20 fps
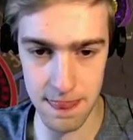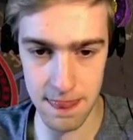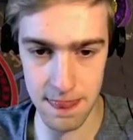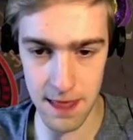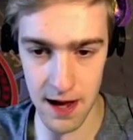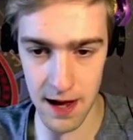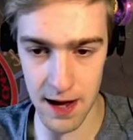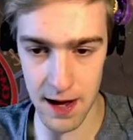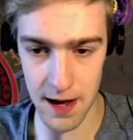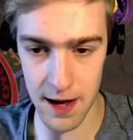
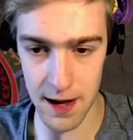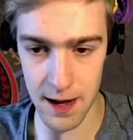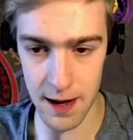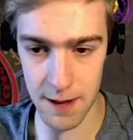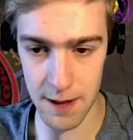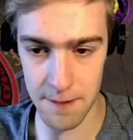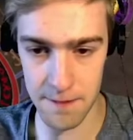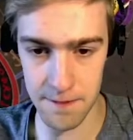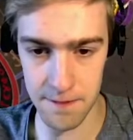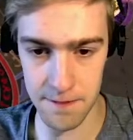
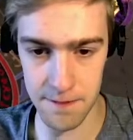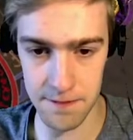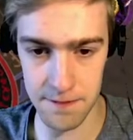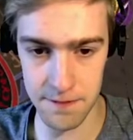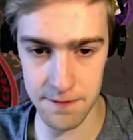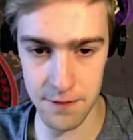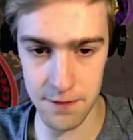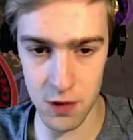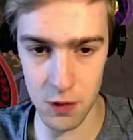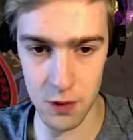Oh,
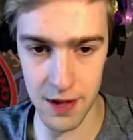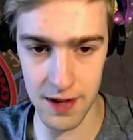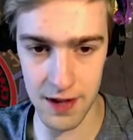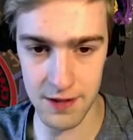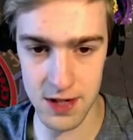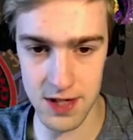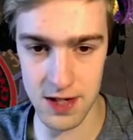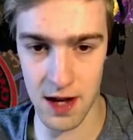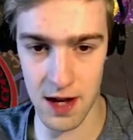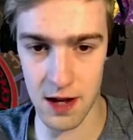we have a
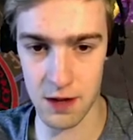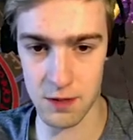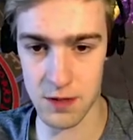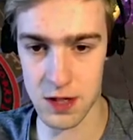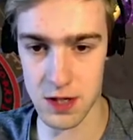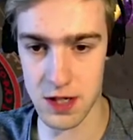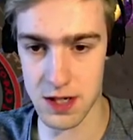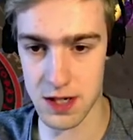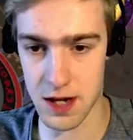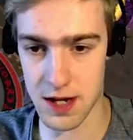Scion,
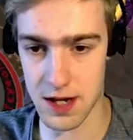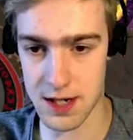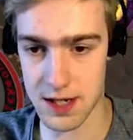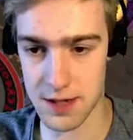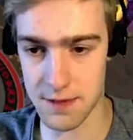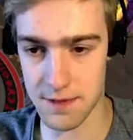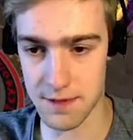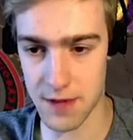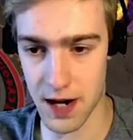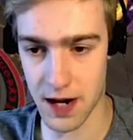which is nice.
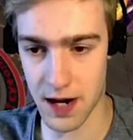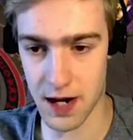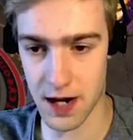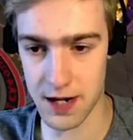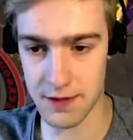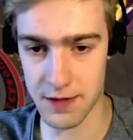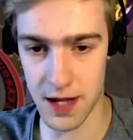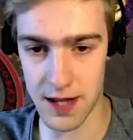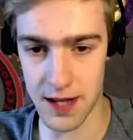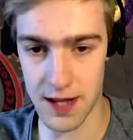I kind
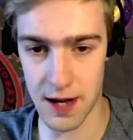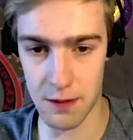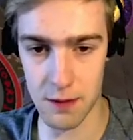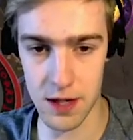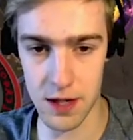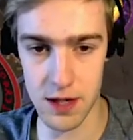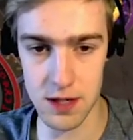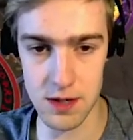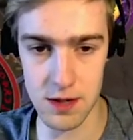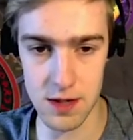of like that. We're
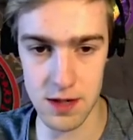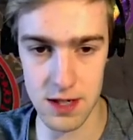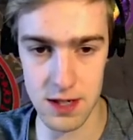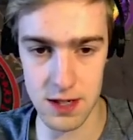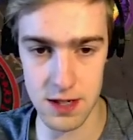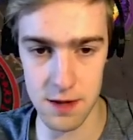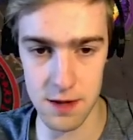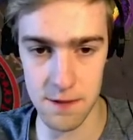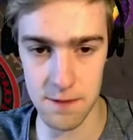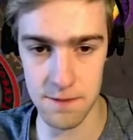going to do this,
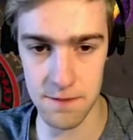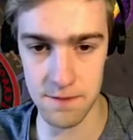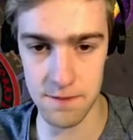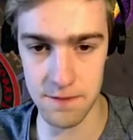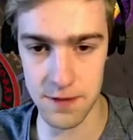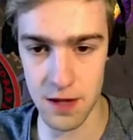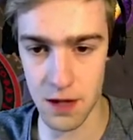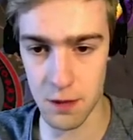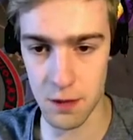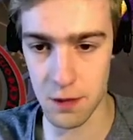though.
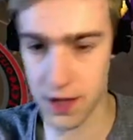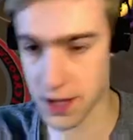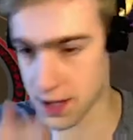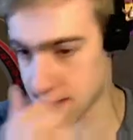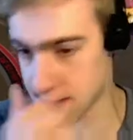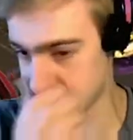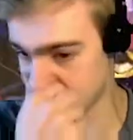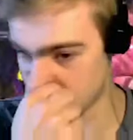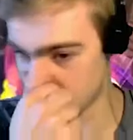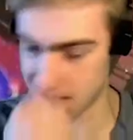We're going
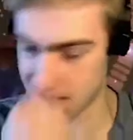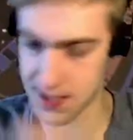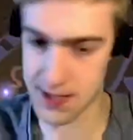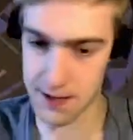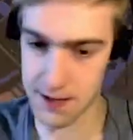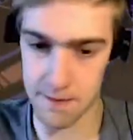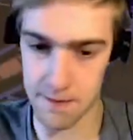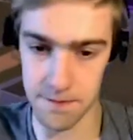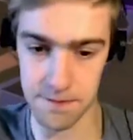to do this.